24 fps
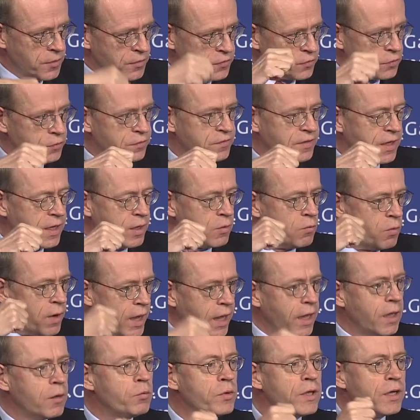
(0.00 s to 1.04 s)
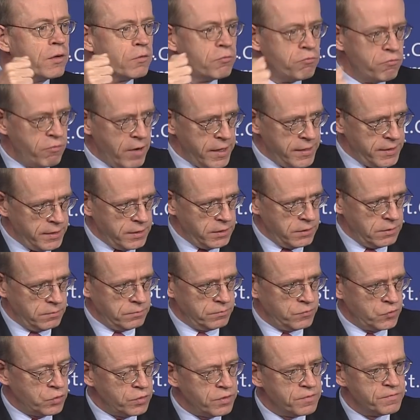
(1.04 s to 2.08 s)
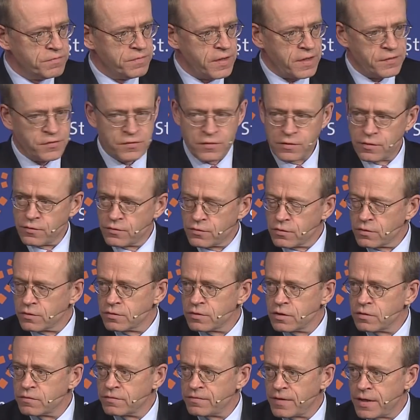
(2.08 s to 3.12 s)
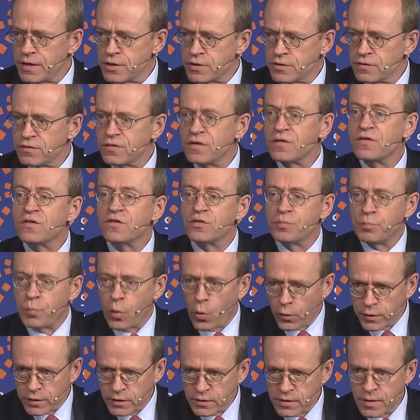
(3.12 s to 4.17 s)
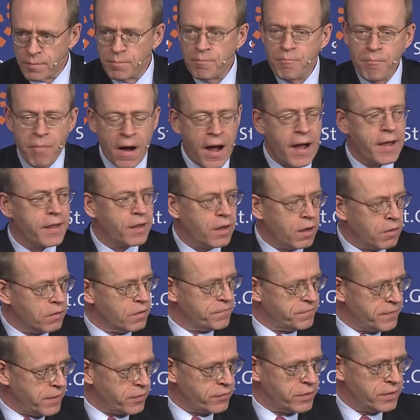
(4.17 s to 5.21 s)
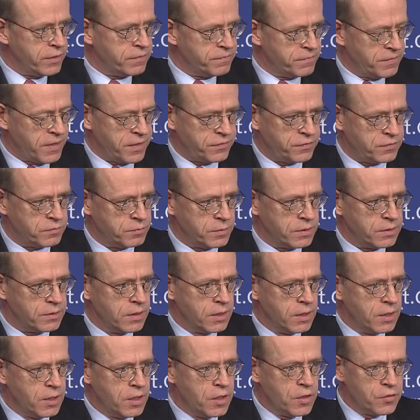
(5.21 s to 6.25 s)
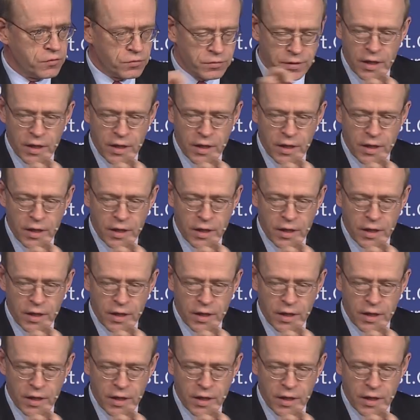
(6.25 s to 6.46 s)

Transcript: So saying, well, we are ready to invest in certain innovations and supporting them by our very investment. So